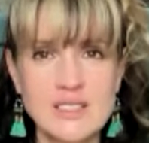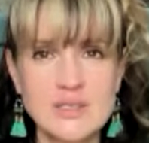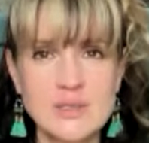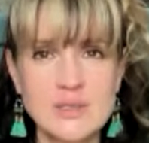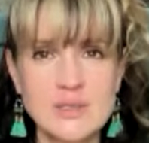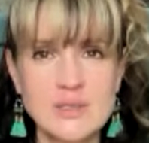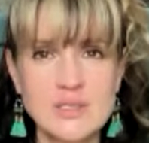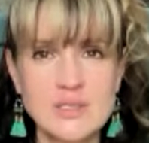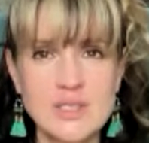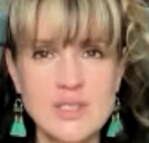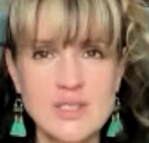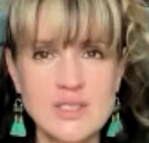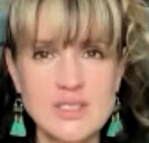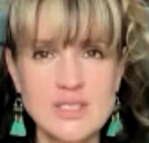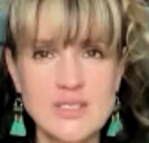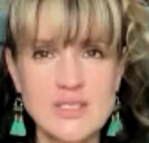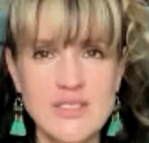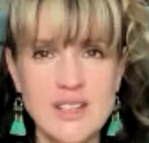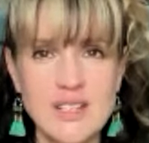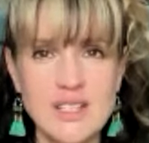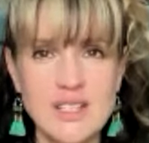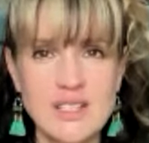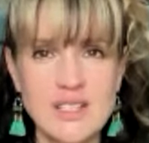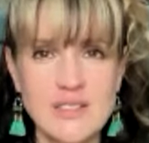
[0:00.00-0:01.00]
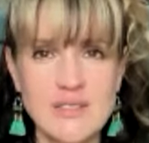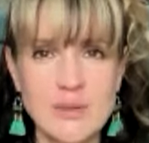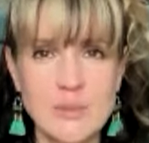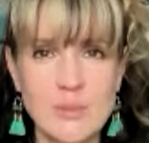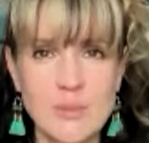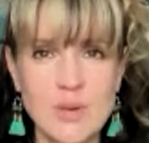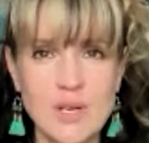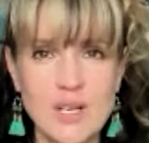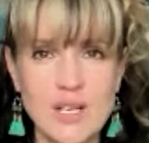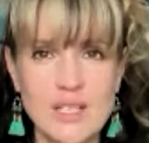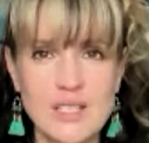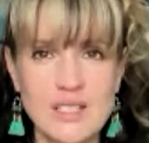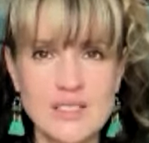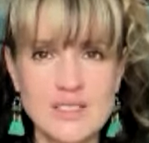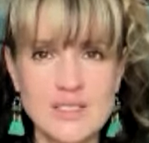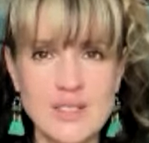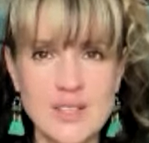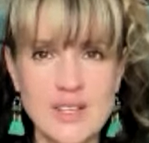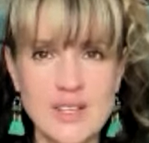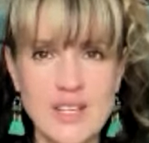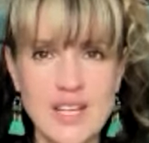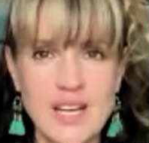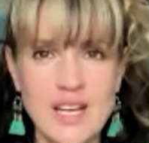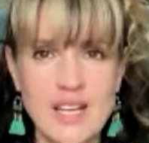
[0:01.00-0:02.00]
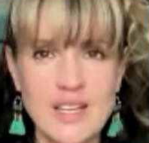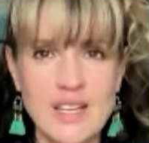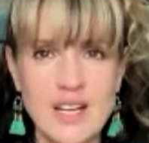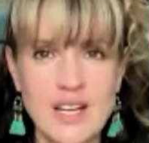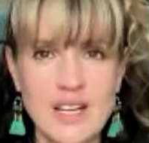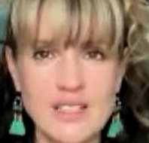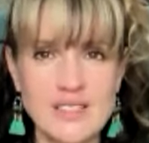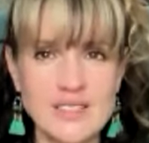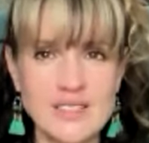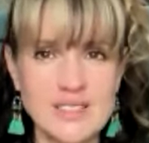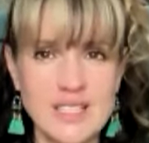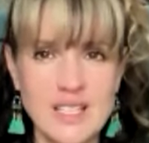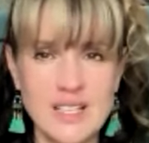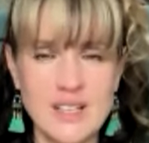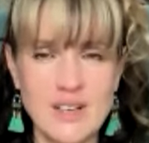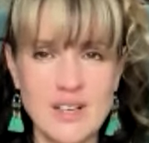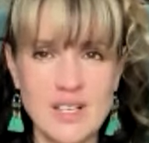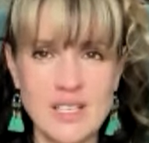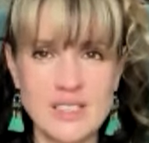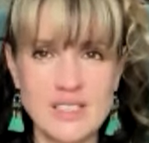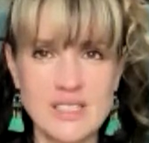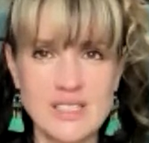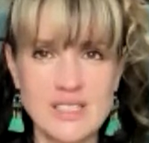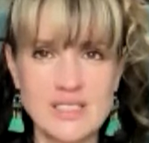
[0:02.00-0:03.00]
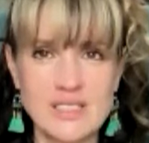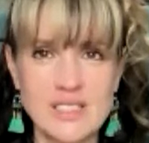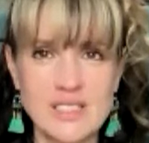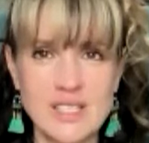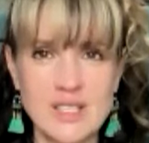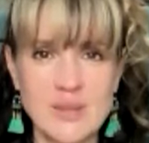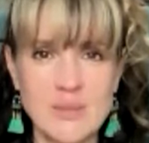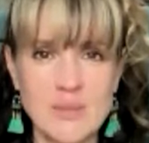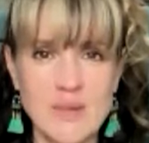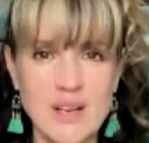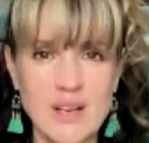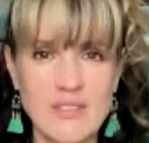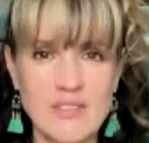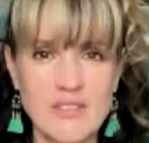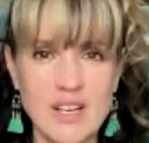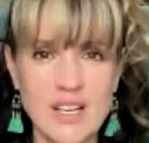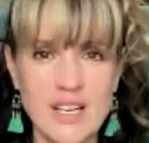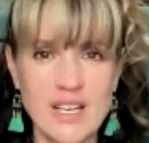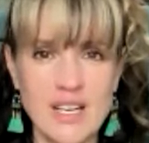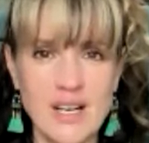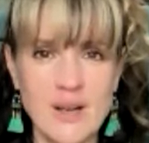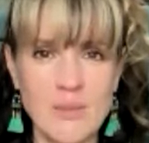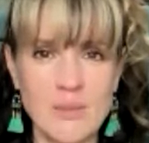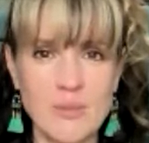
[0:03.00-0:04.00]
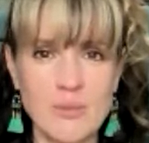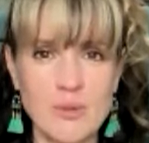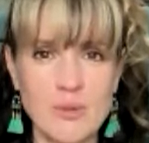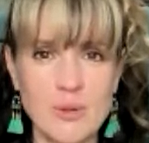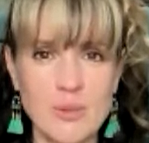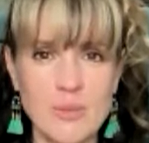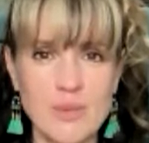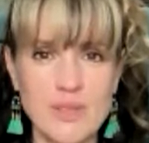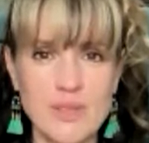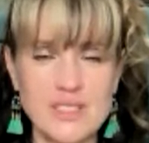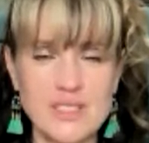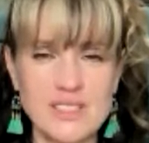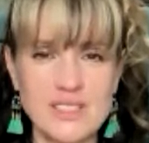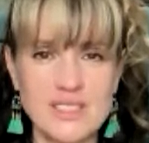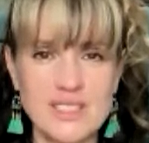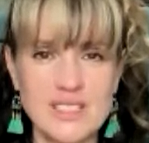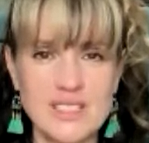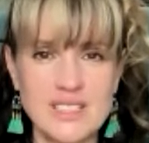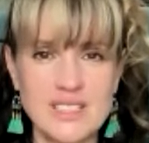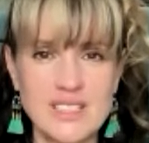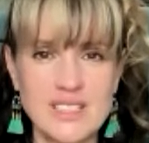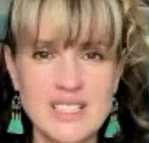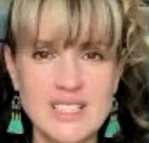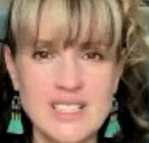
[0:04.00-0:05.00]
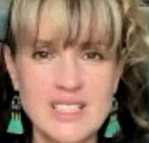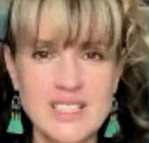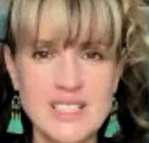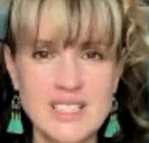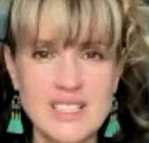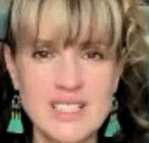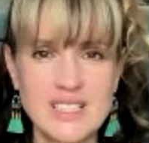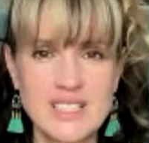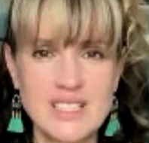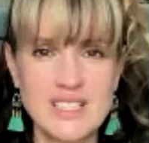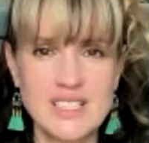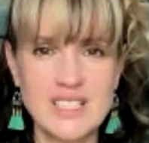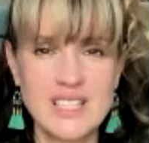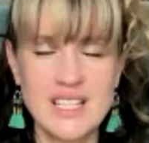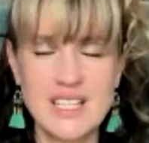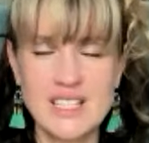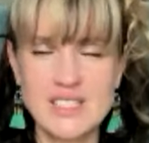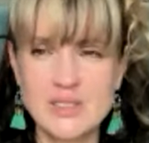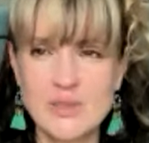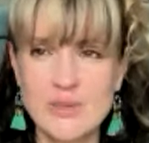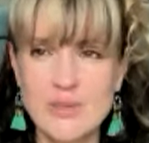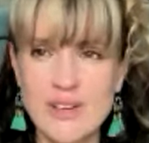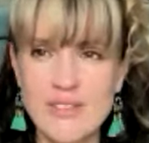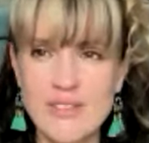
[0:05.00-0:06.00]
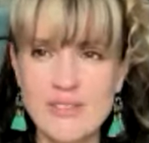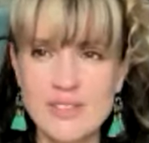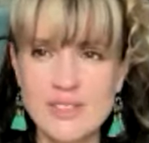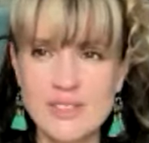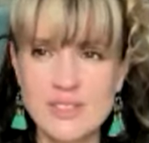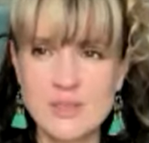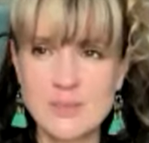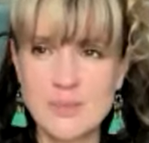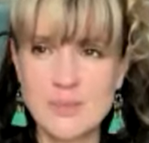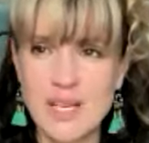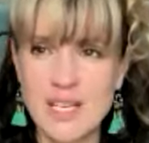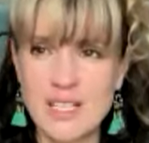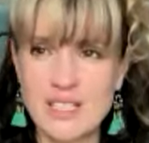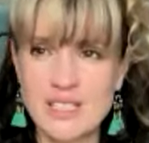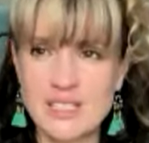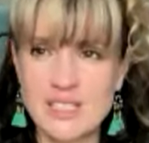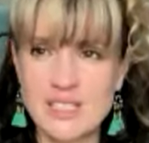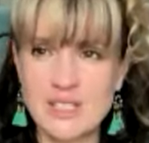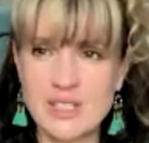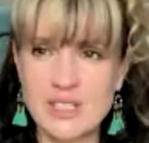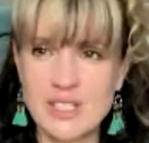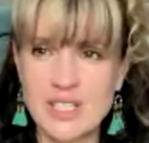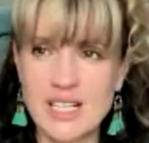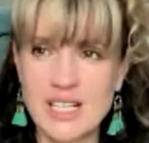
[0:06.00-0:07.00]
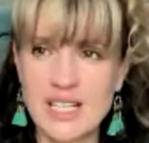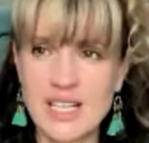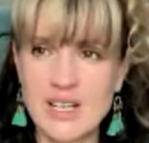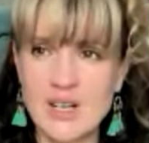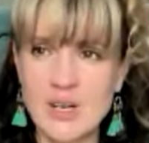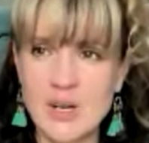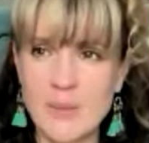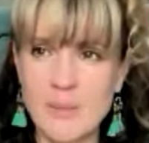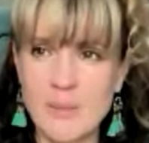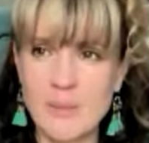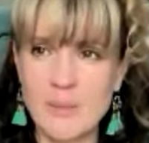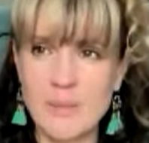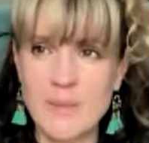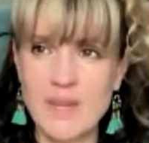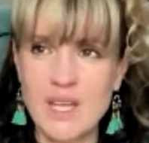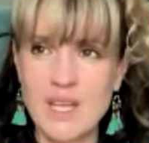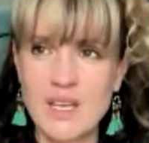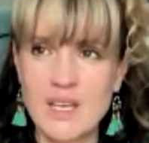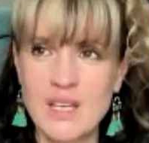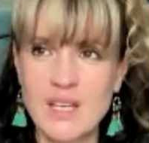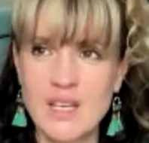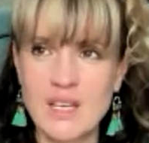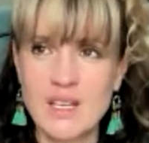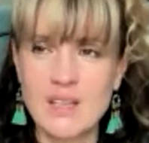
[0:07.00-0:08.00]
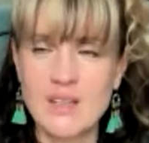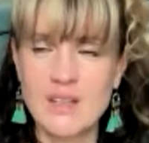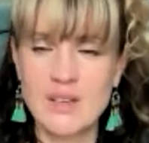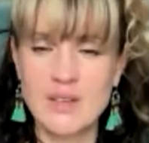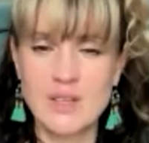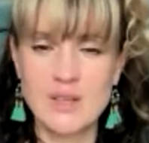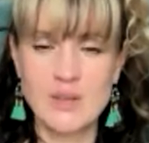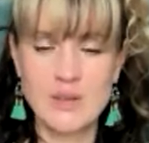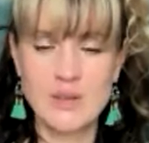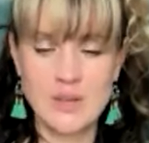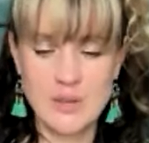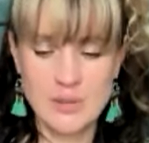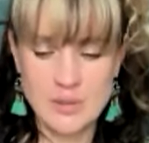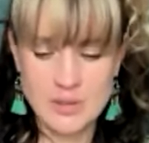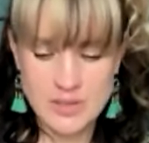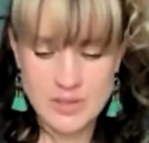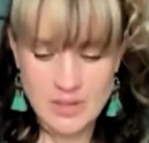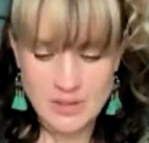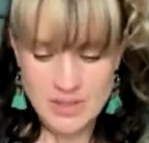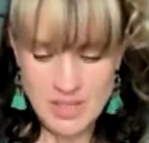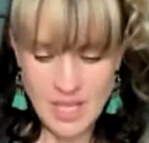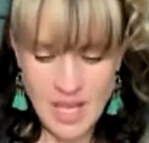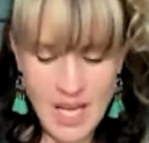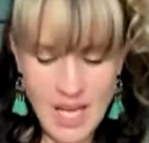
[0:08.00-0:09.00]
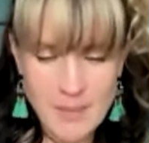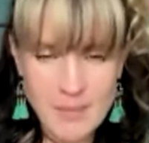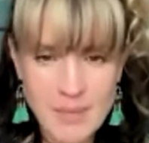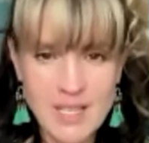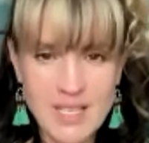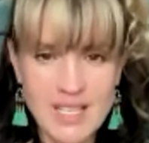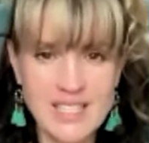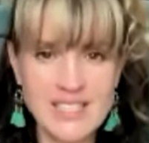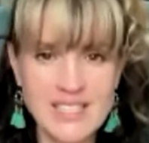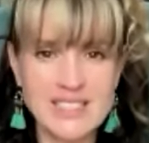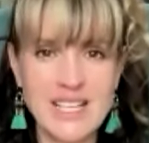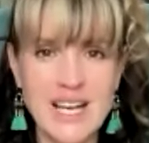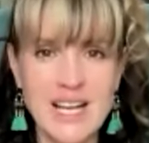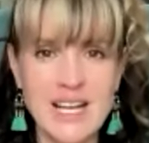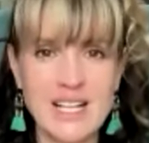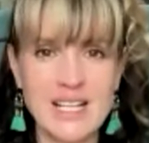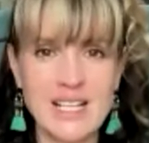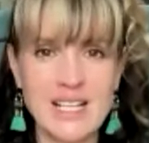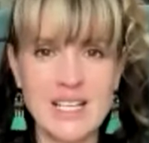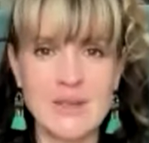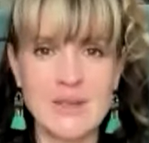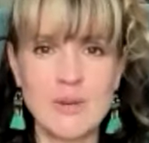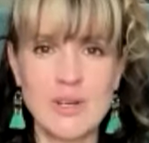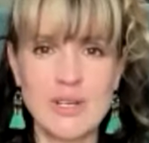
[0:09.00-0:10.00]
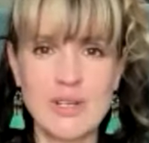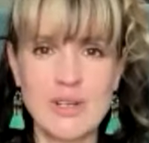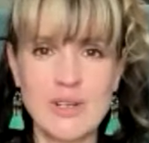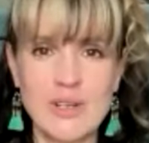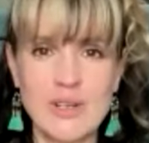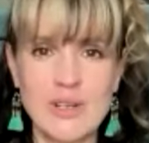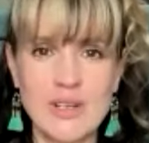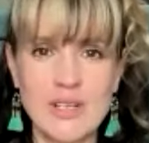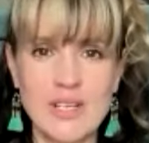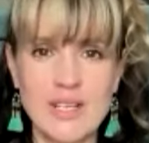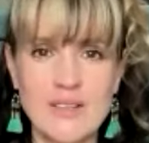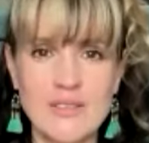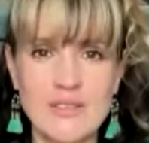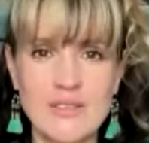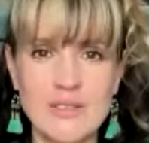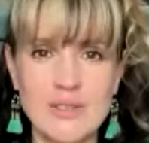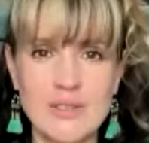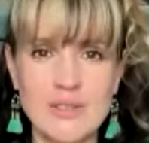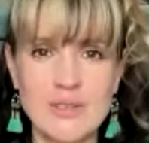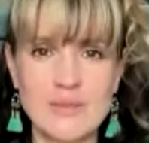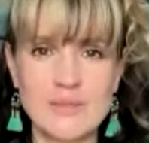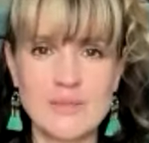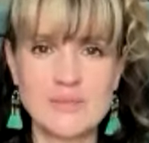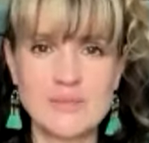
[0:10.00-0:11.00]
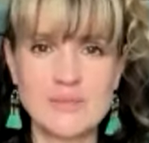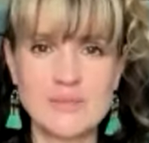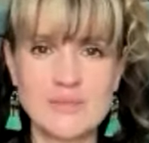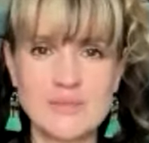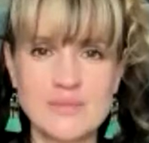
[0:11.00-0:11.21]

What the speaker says: There's also lots of other different workers on there that aren't psychologists that you might find helpful. But and there's a reference page that you can click on that you can also type in exactly what you're looking for.